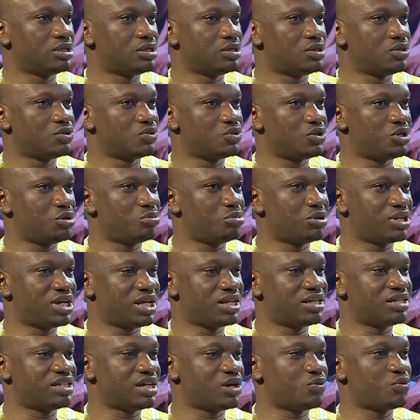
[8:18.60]
So the important
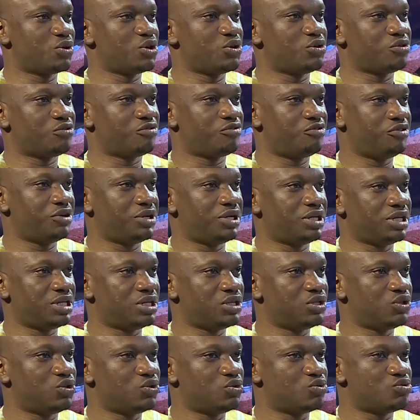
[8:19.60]
thing is that when you're
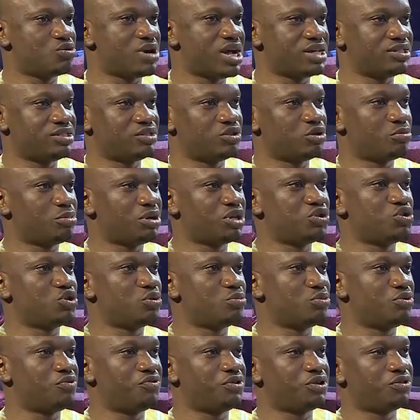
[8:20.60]
failing, you're rising up and you're
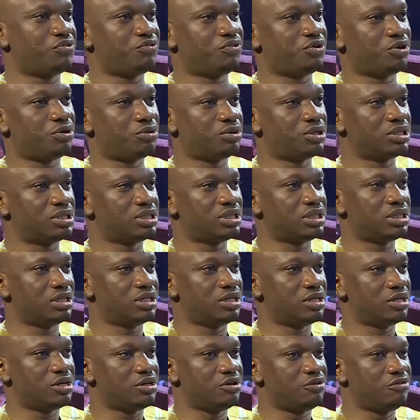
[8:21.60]
moving forward.
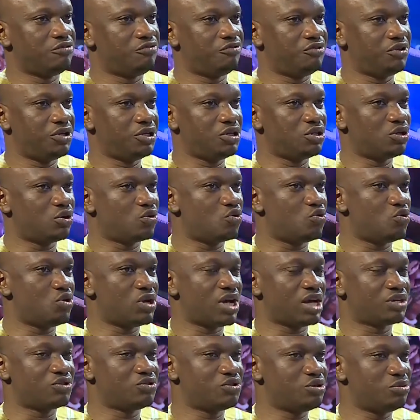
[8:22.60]
Failure could
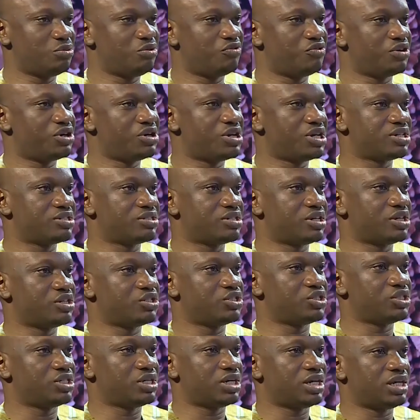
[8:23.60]
actually be very
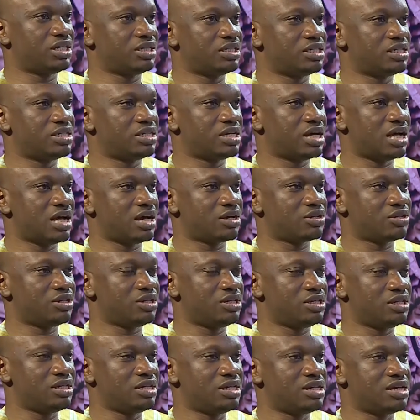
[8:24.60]
essential
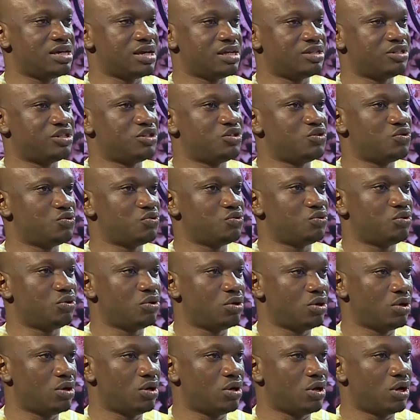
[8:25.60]
in getting you
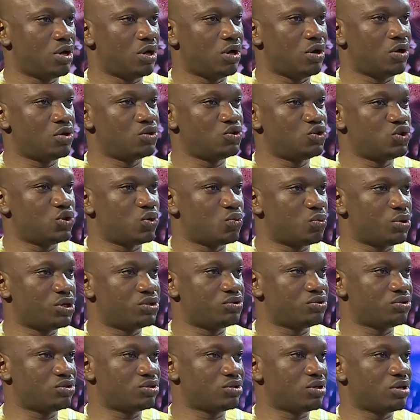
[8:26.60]
on your way
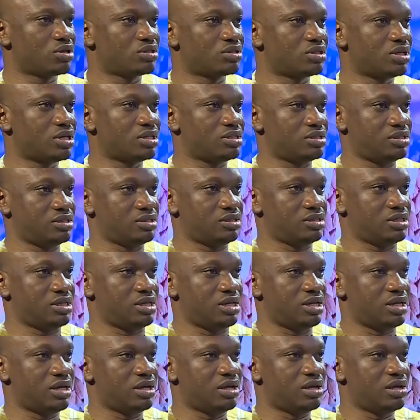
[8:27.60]
to success.
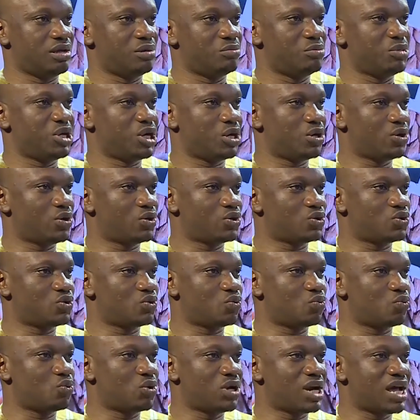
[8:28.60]
Because
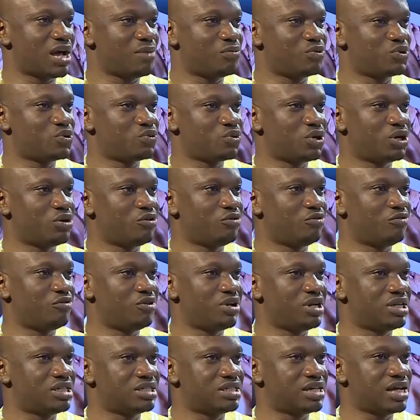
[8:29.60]
what happens when you
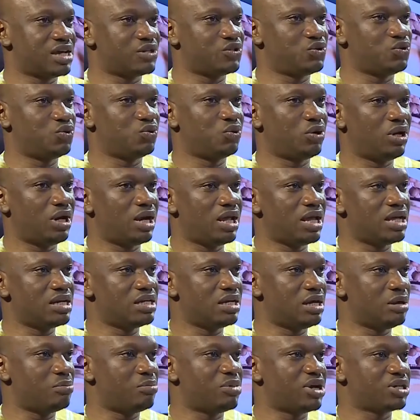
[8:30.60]
fail is that you learn
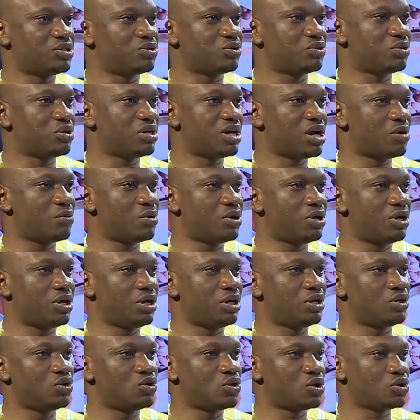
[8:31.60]
a particular way
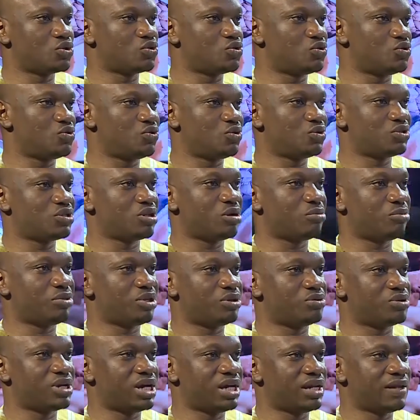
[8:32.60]
not to do
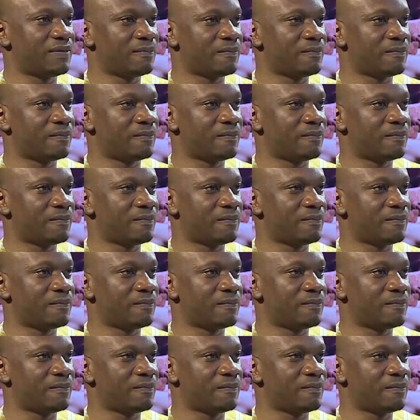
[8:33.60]
something, right?